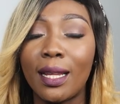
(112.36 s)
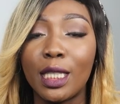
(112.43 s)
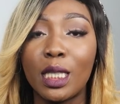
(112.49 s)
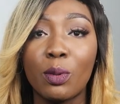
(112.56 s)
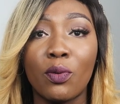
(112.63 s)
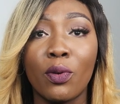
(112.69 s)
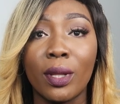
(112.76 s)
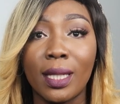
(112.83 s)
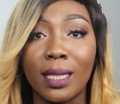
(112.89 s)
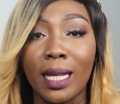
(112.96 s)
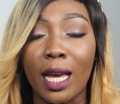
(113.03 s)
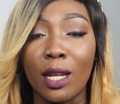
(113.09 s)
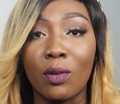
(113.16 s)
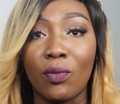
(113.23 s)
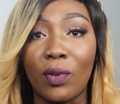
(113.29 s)
Who is
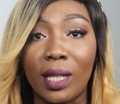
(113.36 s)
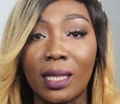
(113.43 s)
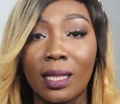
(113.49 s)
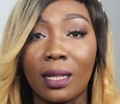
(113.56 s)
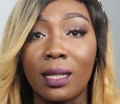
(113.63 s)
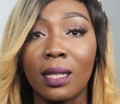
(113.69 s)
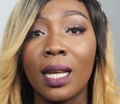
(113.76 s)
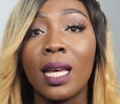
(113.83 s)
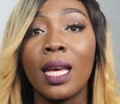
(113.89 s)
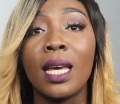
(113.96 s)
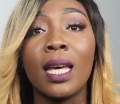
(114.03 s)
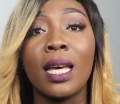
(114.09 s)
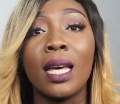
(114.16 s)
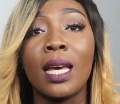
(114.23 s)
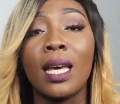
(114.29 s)
eligible for this kind of
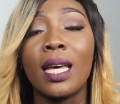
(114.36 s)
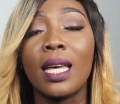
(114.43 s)
visa?